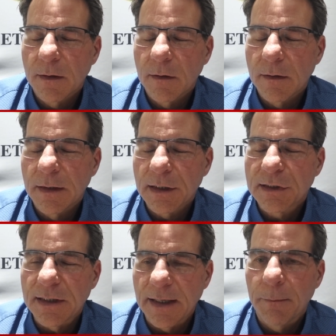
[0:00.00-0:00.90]

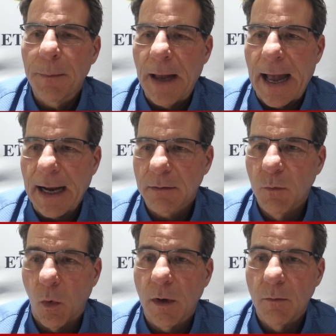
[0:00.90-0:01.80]
this impact
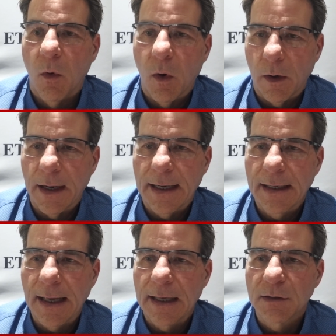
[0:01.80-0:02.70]
more and more. And
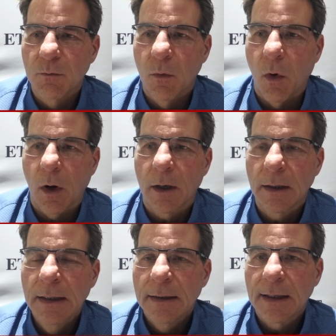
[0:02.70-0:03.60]
as
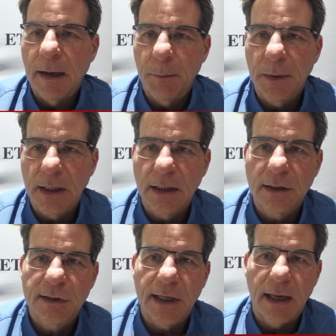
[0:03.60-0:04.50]
more
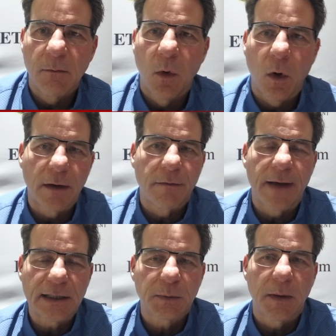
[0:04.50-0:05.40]
companies and more
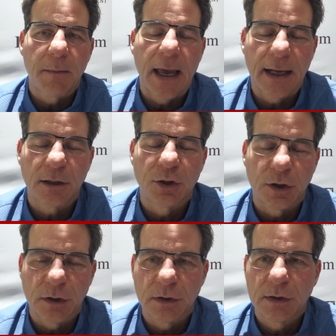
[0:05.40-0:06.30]
investment
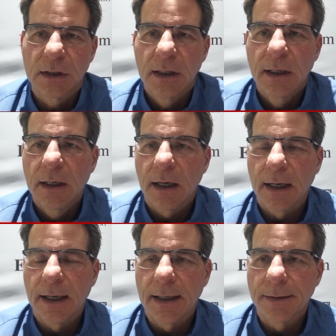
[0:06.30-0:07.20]
managers
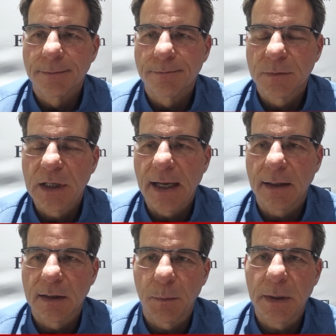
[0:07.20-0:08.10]
take
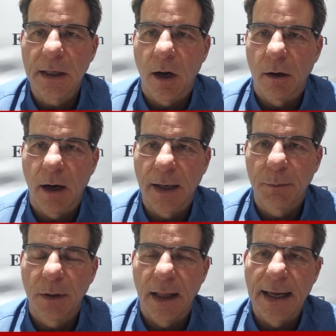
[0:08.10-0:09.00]
the PRI
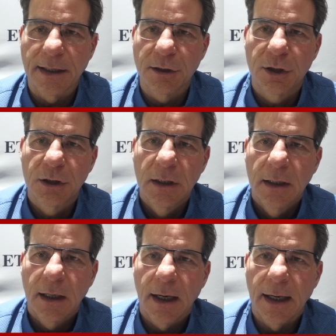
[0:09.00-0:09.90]
Pledge,
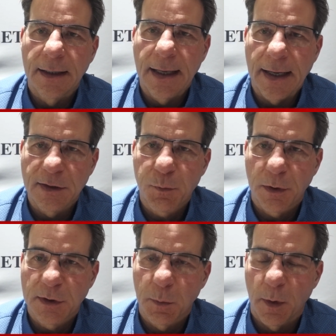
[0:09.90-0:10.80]
and that is
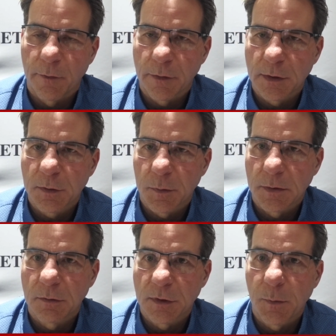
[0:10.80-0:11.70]
principle over
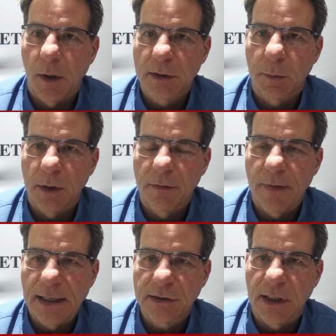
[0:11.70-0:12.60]
responsible
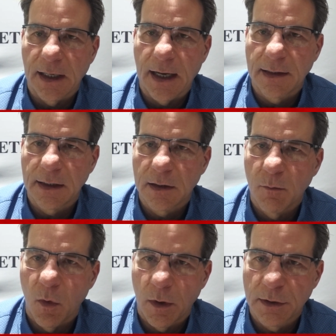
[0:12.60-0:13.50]
investing, I think the
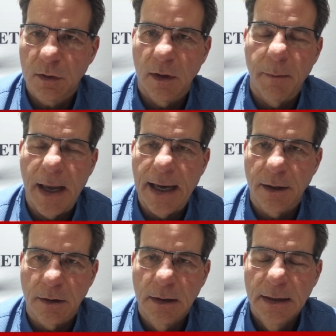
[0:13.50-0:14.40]
more it's going to matter.